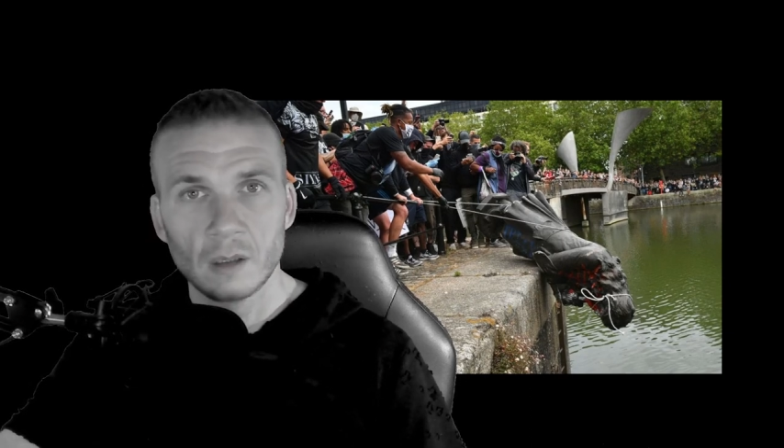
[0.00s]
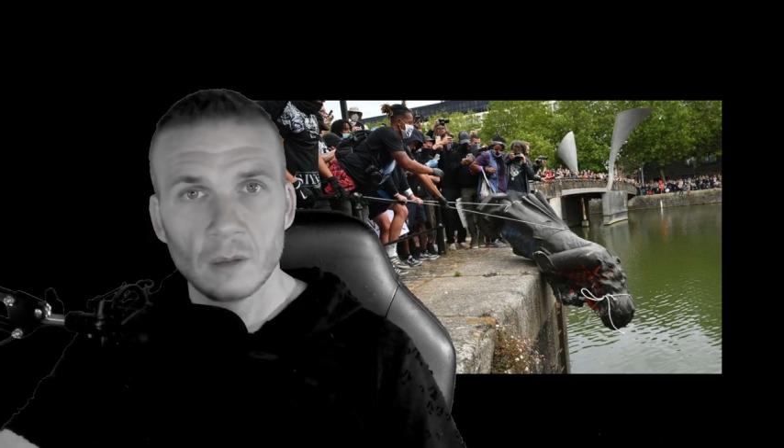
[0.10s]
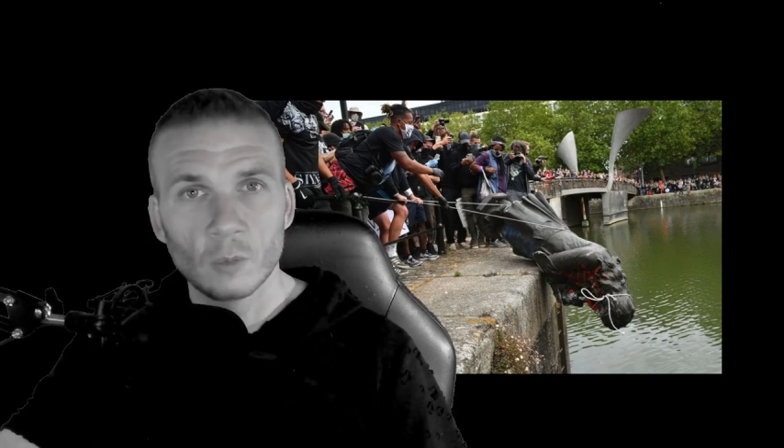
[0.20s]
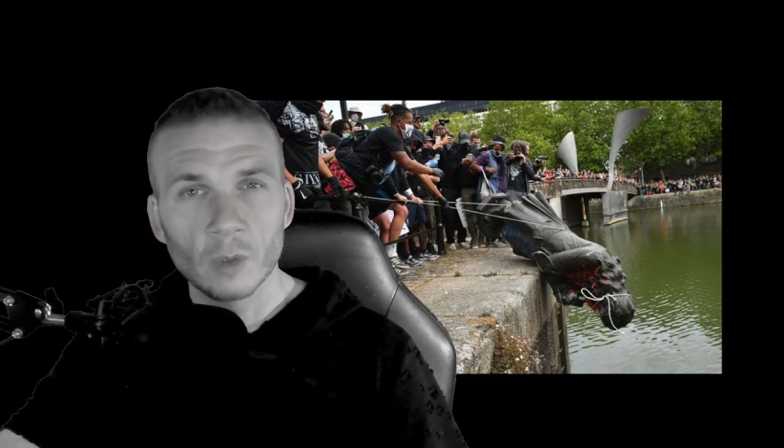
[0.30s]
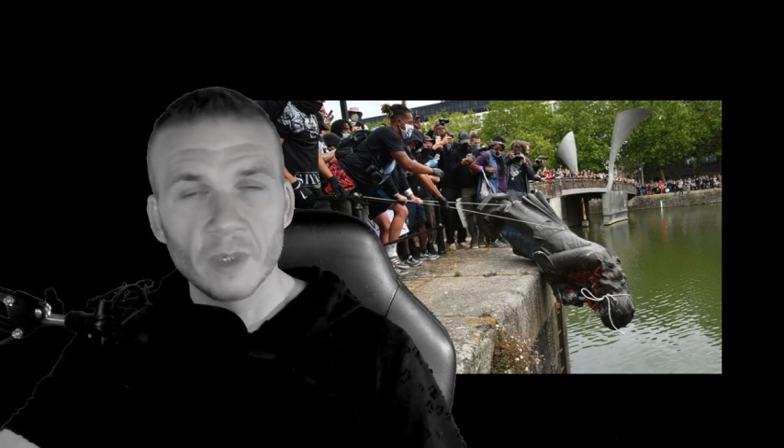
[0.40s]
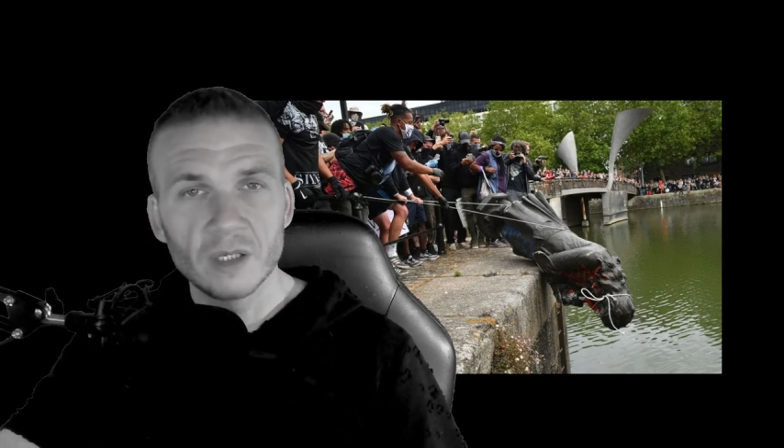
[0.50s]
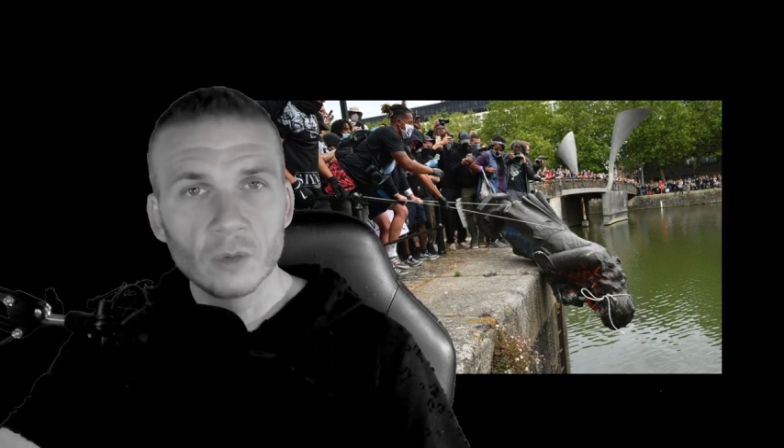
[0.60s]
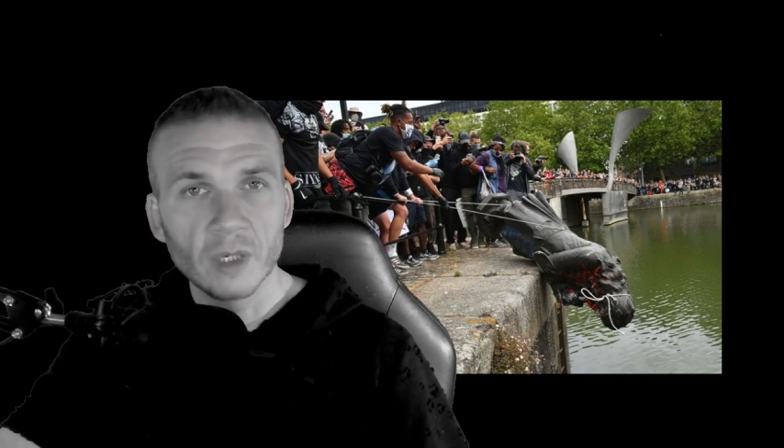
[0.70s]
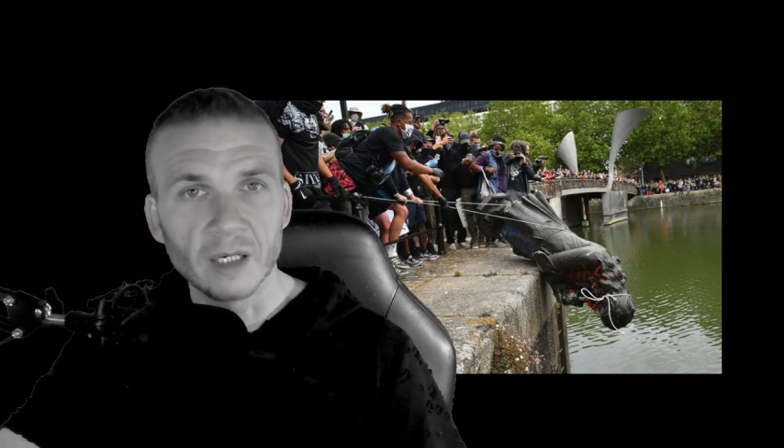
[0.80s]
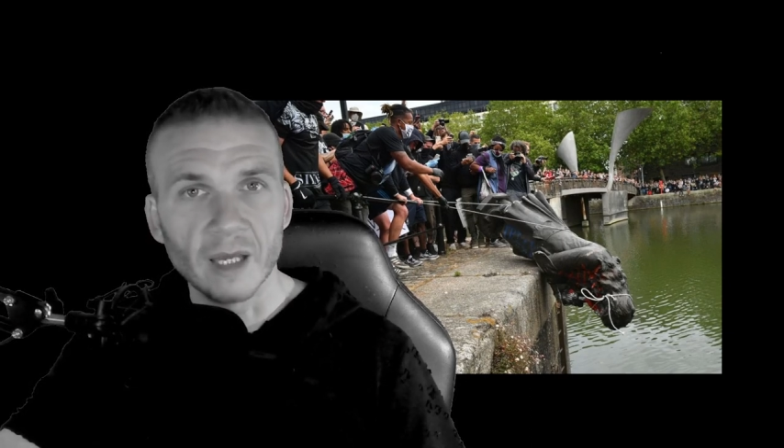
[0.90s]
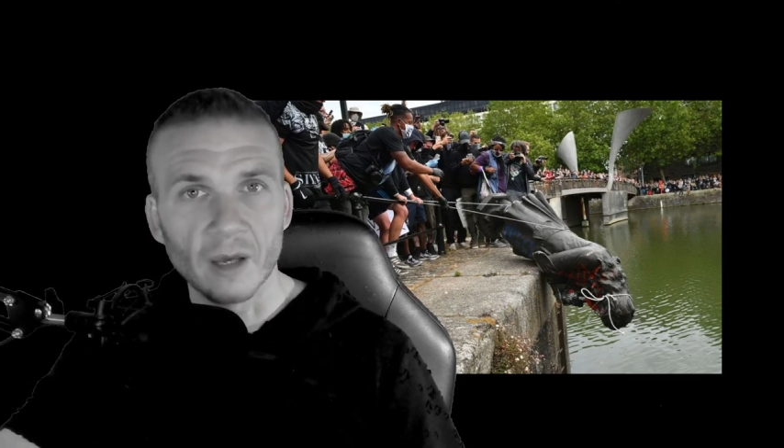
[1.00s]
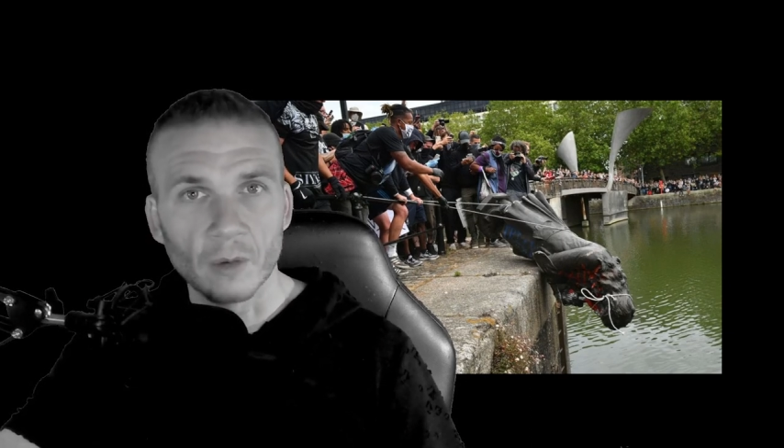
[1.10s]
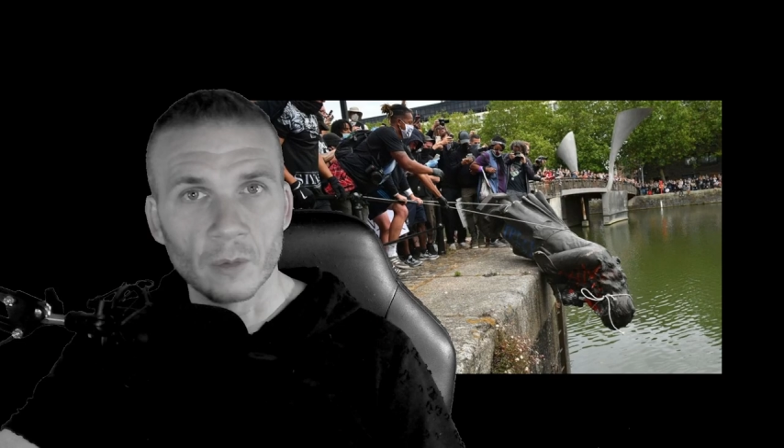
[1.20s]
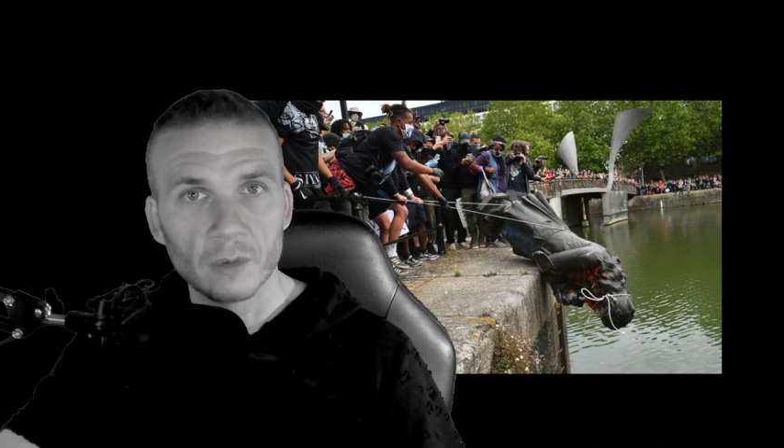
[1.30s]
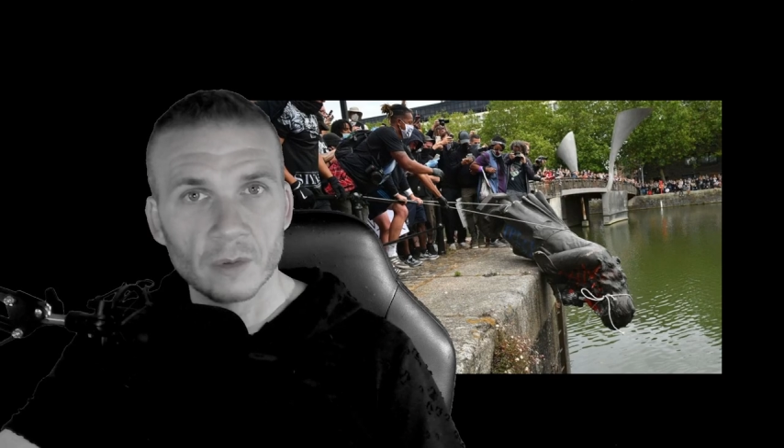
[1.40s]
What are we doing now
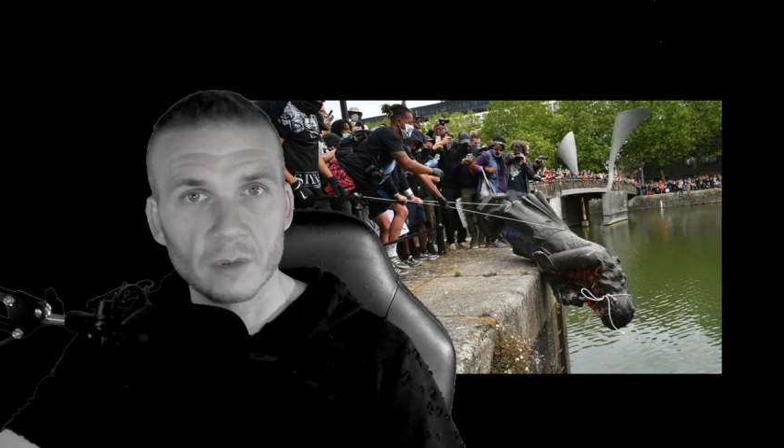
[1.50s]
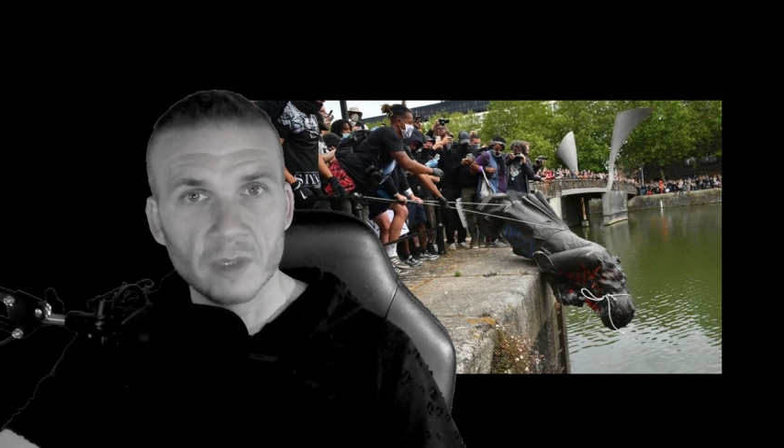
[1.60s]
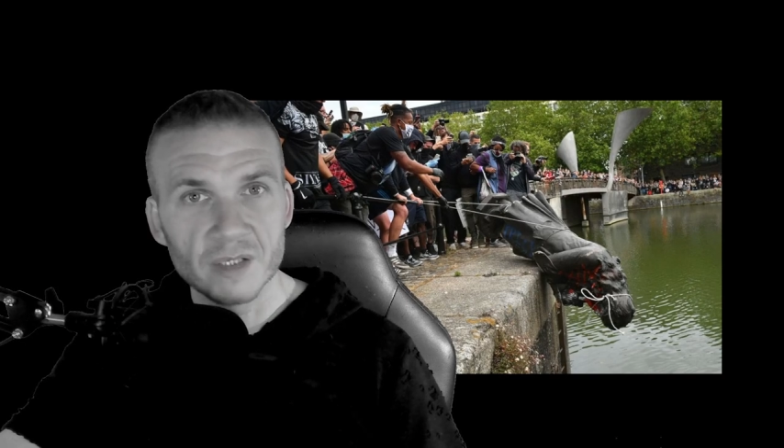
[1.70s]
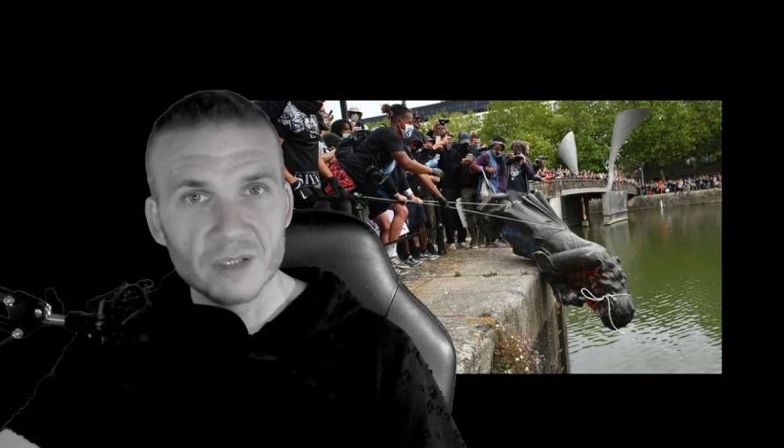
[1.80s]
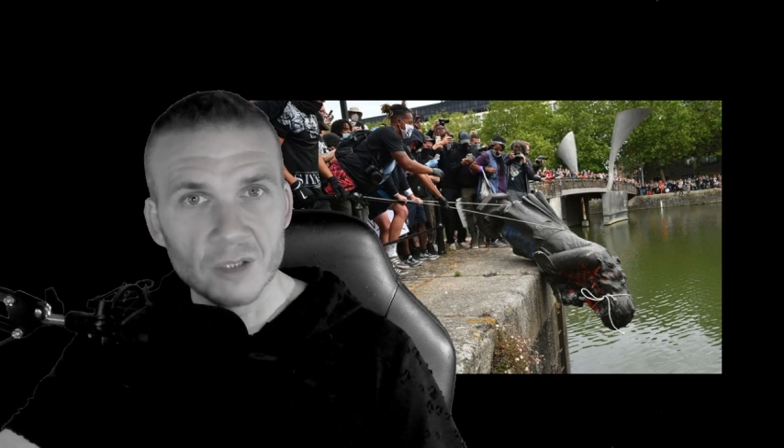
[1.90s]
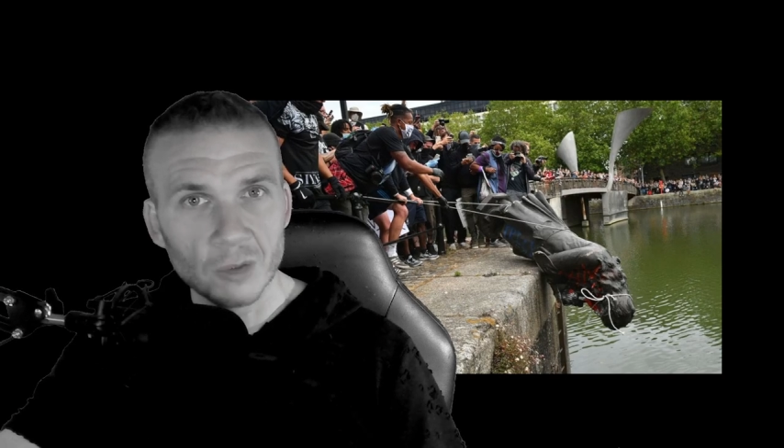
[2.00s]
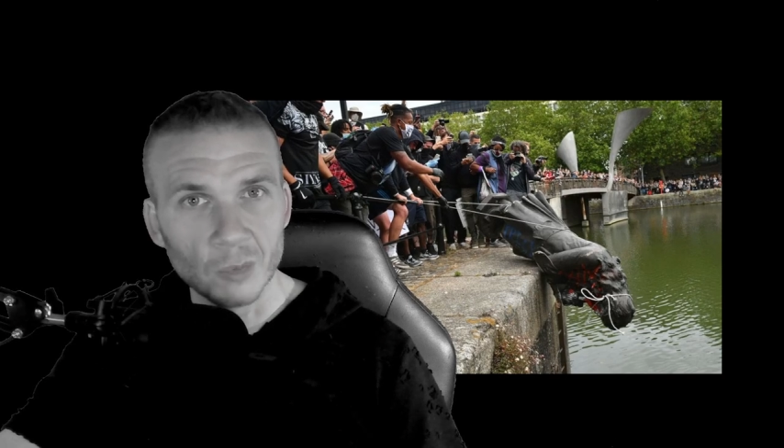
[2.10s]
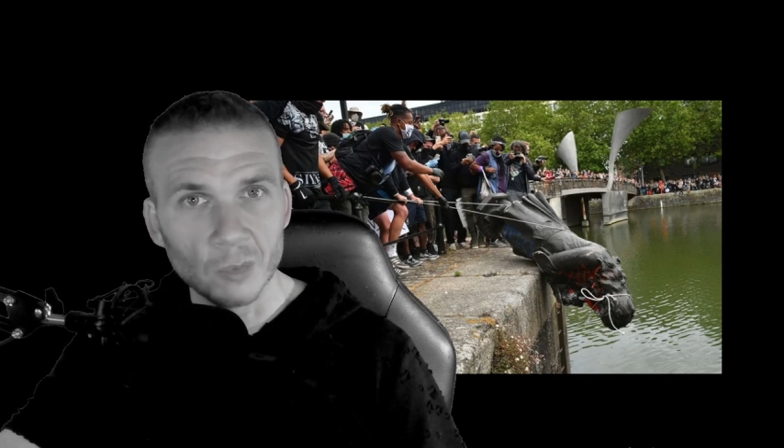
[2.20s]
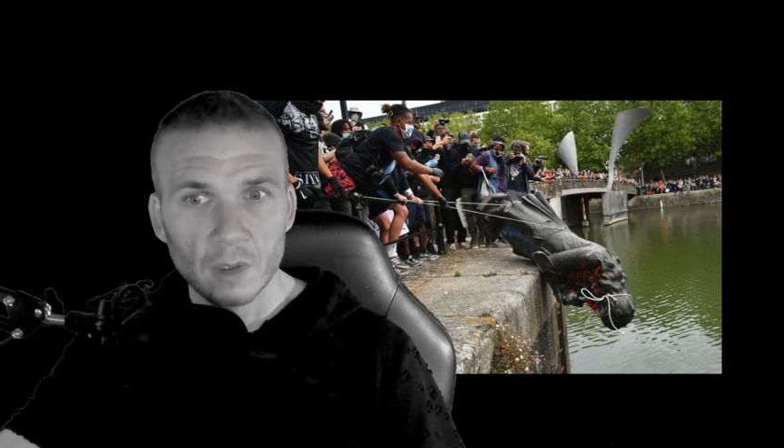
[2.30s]
that's new?